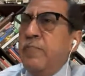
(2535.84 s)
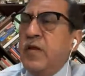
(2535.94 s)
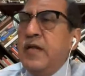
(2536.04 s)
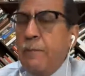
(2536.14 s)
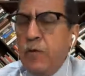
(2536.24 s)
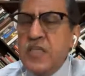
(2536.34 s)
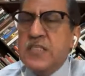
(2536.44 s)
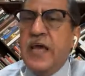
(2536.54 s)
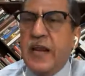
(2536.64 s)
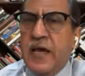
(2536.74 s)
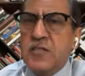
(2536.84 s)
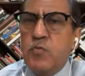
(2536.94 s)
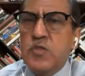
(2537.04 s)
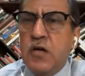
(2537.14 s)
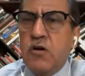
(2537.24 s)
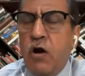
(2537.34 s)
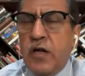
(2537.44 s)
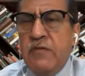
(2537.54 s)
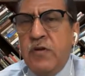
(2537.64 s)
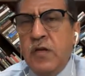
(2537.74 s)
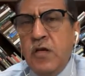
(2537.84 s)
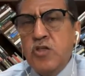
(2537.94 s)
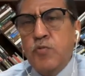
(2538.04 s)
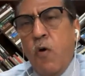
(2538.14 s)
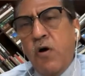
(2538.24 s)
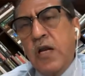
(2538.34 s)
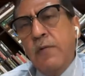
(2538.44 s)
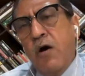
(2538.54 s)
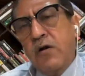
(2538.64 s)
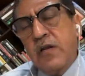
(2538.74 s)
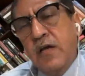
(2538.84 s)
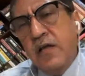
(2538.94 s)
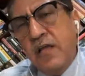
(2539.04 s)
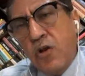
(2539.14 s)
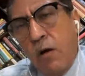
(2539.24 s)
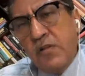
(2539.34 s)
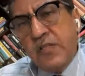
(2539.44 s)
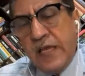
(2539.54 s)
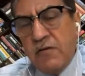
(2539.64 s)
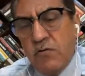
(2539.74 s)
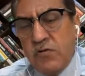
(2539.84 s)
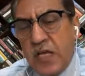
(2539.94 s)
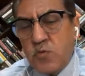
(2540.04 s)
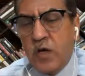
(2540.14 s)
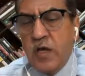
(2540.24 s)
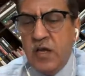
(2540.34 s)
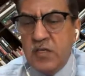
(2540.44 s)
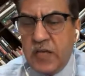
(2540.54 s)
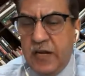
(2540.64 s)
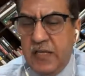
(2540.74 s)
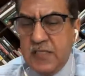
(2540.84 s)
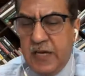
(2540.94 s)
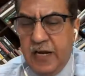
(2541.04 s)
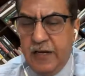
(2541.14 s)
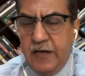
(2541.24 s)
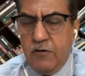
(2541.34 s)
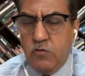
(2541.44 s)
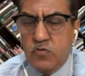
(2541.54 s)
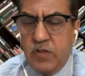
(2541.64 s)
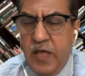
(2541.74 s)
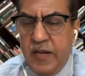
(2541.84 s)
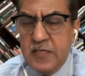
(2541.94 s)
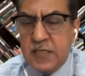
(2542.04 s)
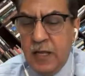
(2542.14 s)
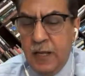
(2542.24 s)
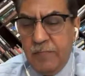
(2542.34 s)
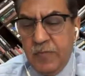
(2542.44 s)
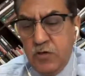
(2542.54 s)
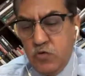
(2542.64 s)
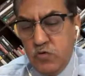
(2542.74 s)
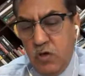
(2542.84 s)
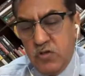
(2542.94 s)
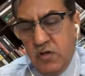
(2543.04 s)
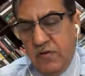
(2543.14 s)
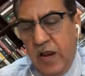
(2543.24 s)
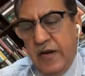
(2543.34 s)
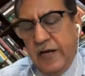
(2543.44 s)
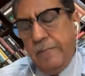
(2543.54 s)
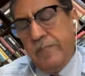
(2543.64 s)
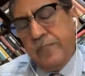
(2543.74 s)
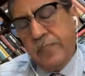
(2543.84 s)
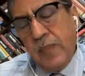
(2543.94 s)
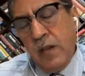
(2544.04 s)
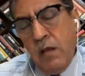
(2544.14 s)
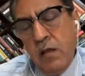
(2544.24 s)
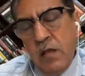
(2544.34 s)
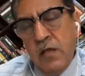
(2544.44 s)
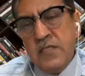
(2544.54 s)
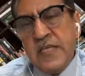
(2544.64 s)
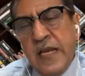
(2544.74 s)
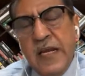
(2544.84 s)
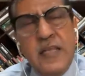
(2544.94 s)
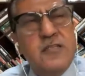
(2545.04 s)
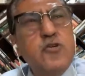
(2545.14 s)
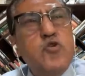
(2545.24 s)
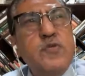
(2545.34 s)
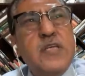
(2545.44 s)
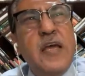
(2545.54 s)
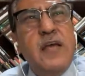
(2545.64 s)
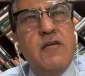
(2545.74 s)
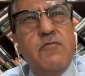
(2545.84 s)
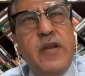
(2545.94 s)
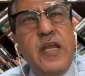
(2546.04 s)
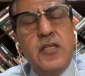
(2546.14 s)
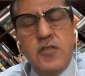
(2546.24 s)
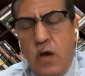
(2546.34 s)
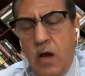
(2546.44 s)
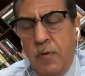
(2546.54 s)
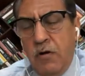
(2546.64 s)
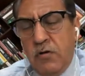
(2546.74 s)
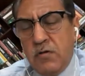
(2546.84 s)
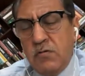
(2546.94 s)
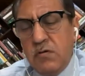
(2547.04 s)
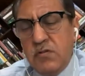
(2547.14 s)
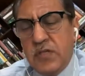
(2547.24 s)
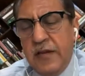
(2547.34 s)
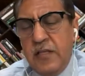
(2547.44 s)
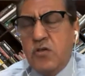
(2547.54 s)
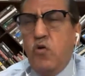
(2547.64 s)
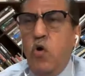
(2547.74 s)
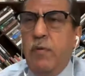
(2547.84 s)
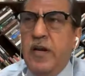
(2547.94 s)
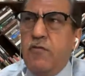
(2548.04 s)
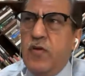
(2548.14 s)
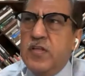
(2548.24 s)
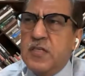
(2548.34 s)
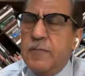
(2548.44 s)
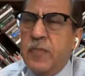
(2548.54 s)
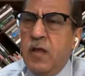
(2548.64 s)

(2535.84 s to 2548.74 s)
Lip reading: nebulous areas which are not even spoken about in normal thing. That's what Chinese are getting into. So there is issues on sovereignty. Second is the issue which I worry it is about Chinese global influence.